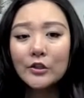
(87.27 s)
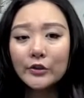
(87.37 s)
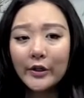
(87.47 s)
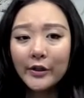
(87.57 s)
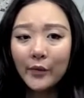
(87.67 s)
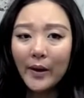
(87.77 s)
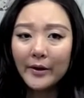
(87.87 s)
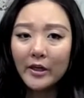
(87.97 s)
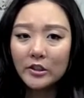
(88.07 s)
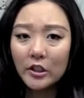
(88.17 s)
So during the
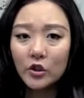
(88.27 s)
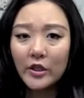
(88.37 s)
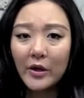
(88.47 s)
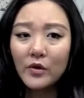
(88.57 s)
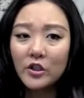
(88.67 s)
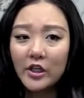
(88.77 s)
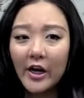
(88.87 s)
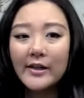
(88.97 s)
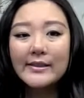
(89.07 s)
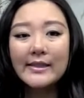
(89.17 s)
webinar, Doctor Chang will
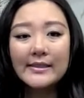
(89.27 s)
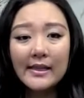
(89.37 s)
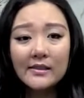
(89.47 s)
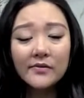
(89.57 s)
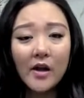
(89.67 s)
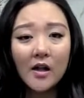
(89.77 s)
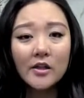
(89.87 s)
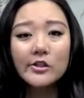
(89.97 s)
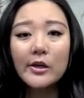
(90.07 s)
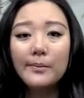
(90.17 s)
share his extensive
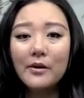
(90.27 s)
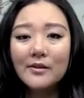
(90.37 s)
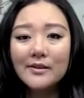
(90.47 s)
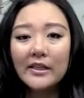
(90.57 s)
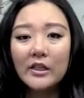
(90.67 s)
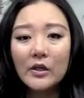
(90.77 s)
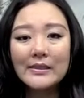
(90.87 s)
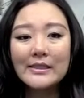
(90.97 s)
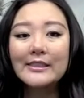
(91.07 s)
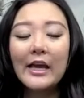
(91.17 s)
knowledge in pulse
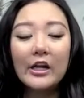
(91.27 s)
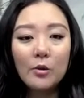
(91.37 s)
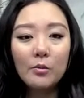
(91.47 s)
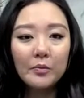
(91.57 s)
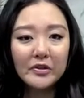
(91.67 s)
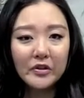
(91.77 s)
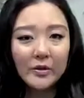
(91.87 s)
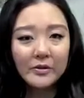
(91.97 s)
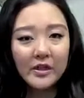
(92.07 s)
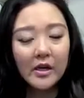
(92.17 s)
diagnosis and herbal
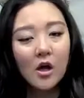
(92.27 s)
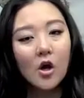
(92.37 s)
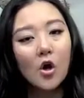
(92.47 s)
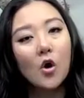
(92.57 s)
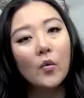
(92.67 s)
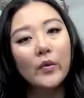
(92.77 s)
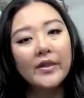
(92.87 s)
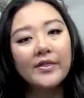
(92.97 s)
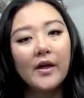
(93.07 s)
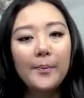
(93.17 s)
prescription,
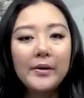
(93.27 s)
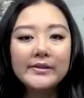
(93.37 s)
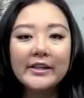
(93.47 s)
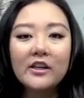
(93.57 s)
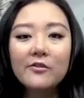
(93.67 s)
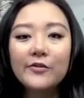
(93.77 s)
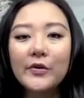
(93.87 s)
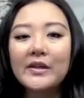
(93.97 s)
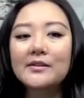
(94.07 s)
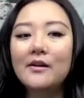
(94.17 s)
with a particular
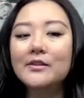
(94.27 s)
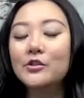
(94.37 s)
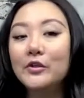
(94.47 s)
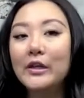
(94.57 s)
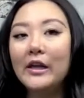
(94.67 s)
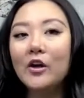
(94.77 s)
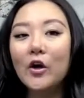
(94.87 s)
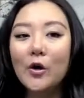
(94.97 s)
focus on his unique